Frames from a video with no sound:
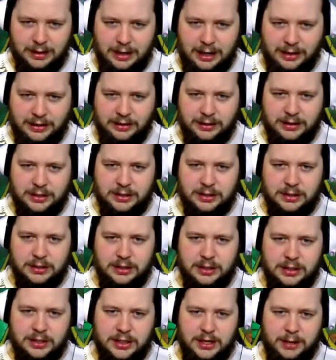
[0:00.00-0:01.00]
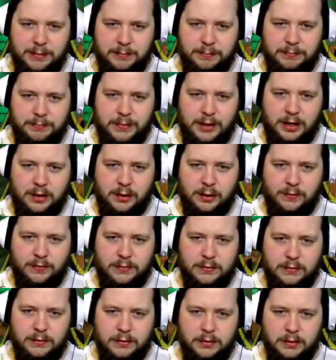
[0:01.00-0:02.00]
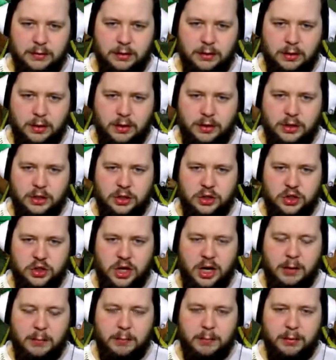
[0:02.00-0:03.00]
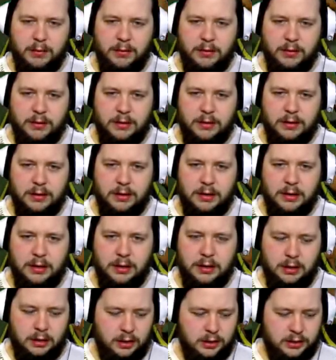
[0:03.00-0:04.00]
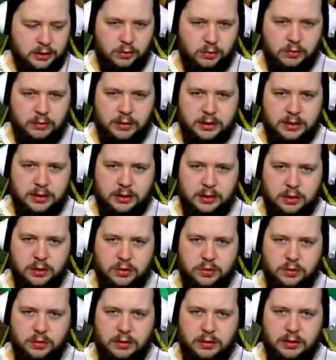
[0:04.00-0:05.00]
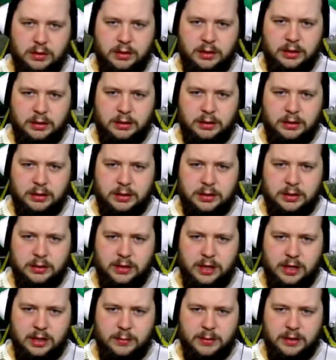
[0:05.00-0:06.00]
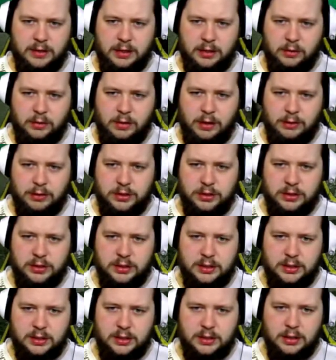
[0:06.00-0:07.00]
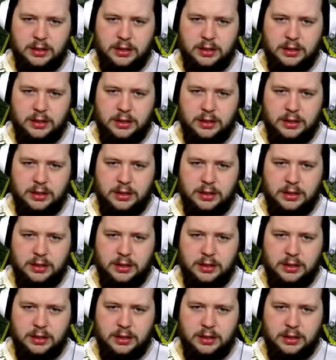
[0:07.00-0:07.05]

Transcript: I think this I don't know if... Oh, you can jump. Is there another button that crouches?